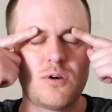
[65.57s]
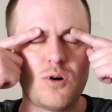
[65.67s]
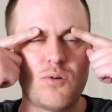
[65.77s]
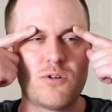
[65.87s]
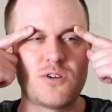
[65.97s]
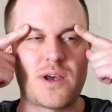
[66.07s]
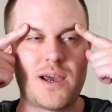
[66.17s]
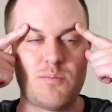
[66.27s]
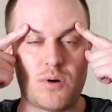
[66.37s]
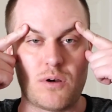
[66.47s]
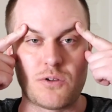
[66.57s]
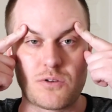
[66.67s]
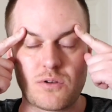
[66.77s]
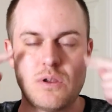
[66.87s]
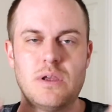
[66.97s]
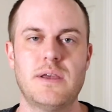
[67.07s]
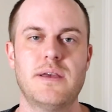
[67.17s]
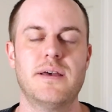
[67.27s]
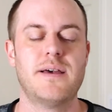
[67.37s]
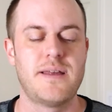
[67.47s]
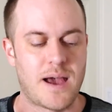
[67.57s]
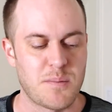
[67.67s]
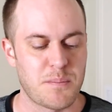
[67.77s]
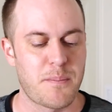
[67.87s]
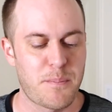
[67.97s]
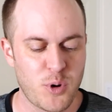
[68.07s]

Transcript: over his eyeballs? I'm